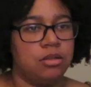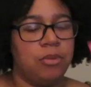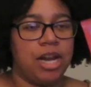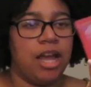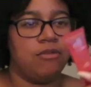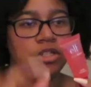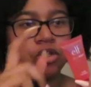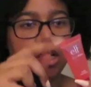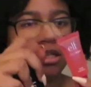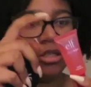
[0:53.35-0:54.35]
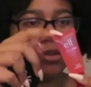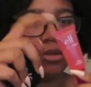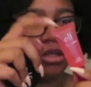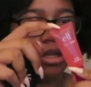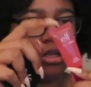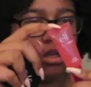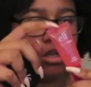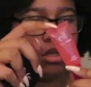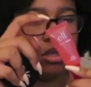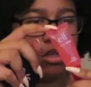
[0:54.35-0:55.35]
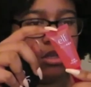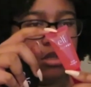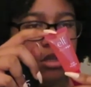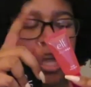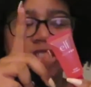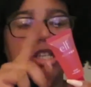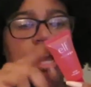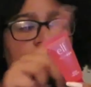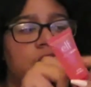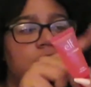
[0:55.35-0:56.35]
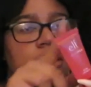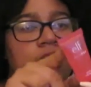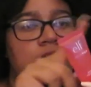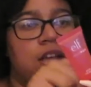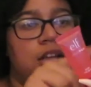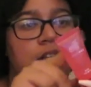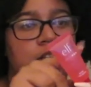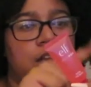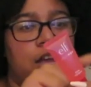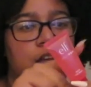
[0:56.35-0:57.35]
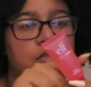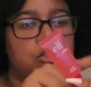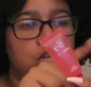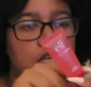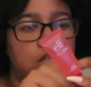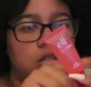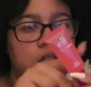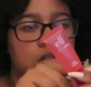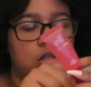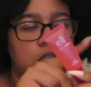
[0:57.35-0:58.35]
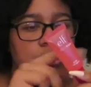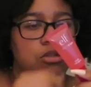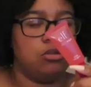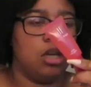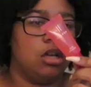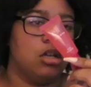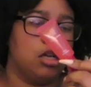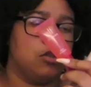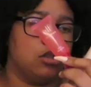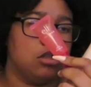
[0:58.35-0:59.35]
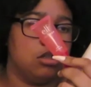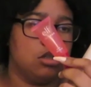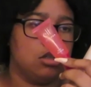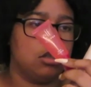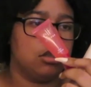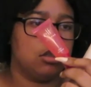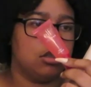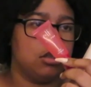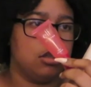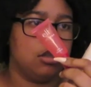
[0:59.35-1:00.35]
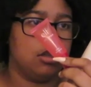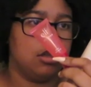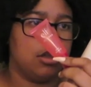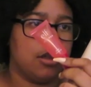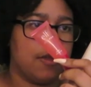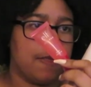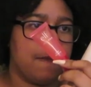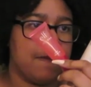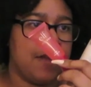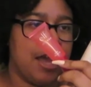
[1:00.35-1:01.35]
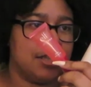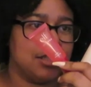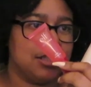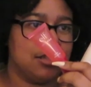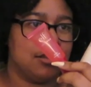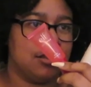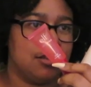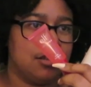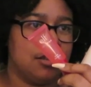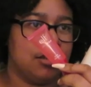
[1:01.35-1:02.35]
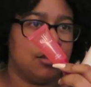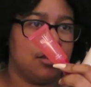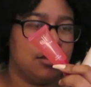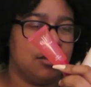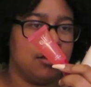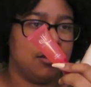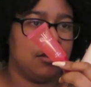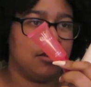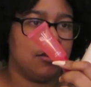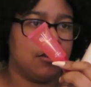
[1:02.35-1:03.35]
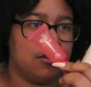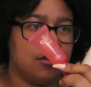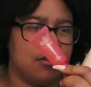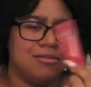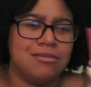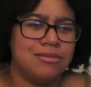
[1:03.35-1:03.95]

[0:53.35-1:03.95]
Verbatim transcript: But I haven't tried this one yet. Actually, I, have, one? I haven't tried these two yet, actually. Like Ariana? Yes. I don't know if you have primer.